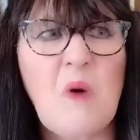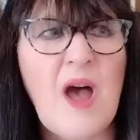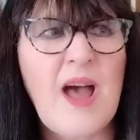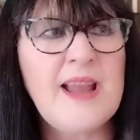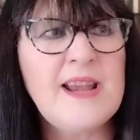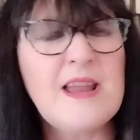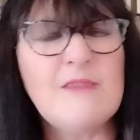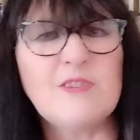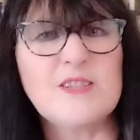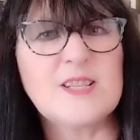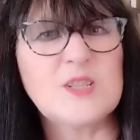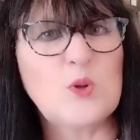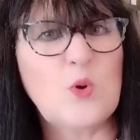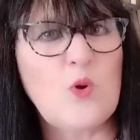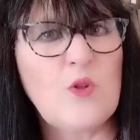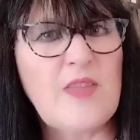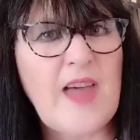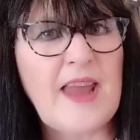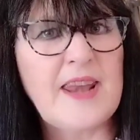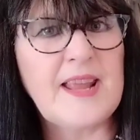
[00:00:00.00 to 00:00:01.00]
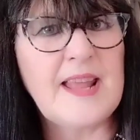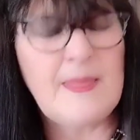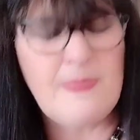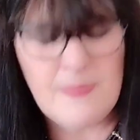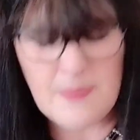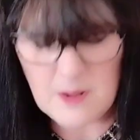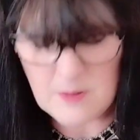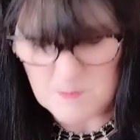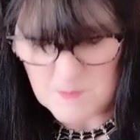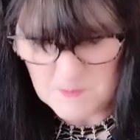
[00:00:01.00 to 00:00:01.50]
I never saw that
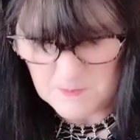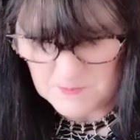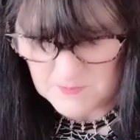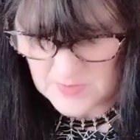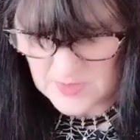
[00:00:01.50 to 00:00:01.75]
in them.